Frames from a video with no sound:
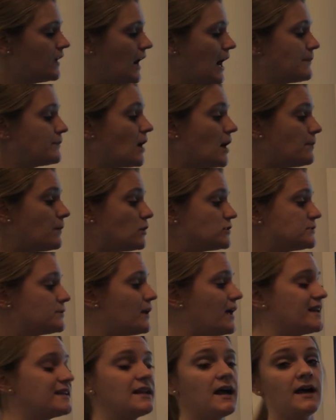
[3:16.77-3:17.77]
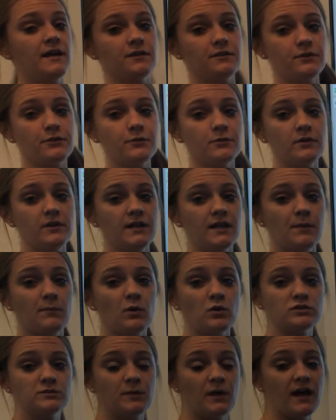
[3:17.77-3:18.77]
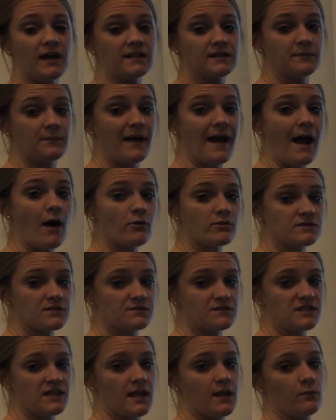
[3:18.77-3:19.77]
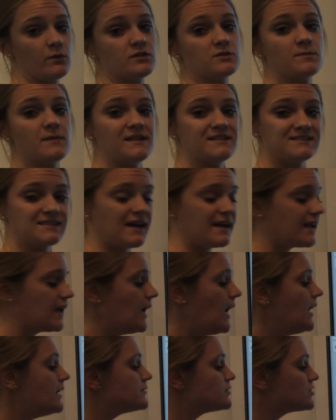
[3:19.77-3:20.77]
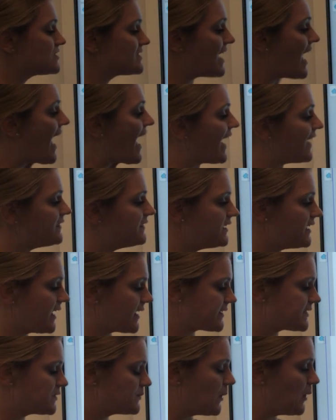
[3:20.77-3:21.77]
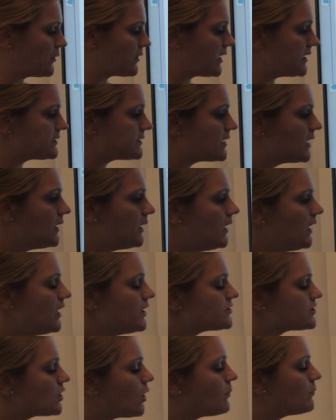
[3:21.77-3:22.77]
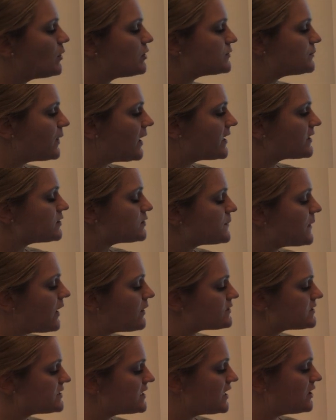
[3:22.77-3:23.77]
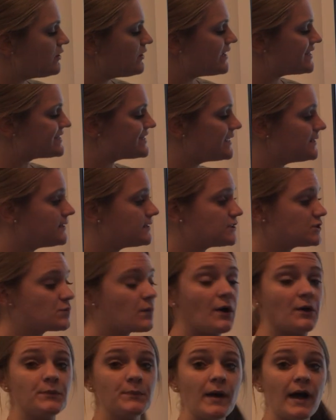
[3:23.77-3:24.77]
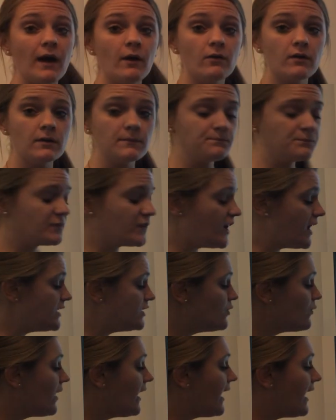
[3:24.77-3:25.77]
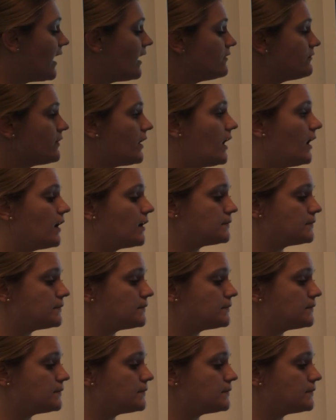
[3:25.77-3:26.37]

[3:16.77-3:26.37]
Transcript: I'm not multiplying 9 and 3, I'm multiplying the powers of 10, which means I just add the exponents. So multiplying those powers of 10, you get 10 to the 12th power, and you have